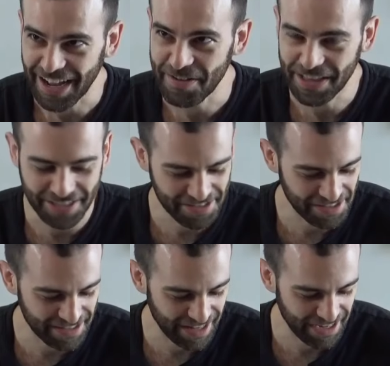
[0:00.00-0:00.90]
mean, this
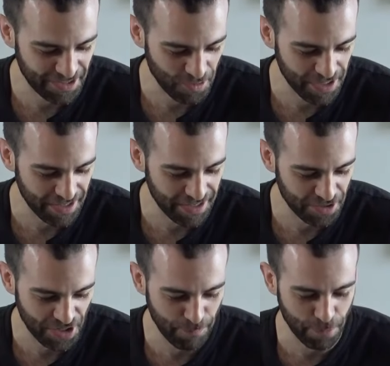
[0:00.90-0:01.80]
is like drinking
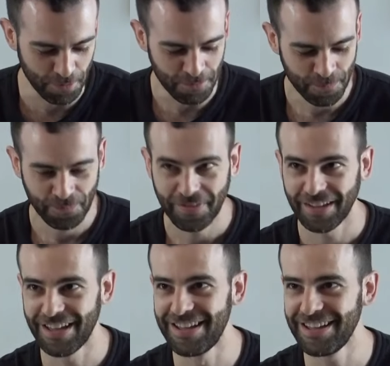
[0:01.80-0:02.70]
shampoo.
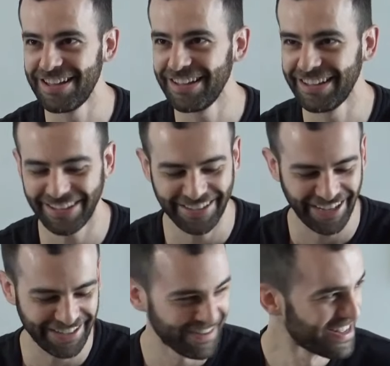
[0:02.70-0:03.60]

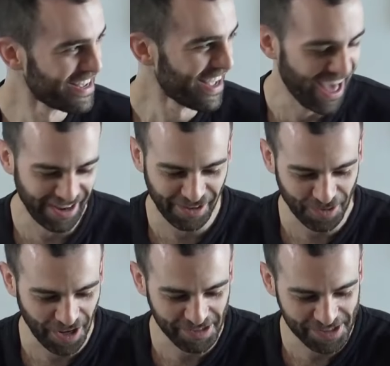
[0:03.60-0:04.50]
I don't
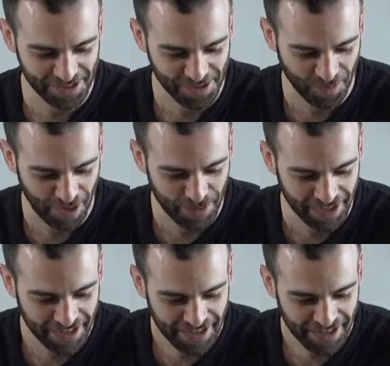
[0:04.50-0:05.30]
know how else to describe that.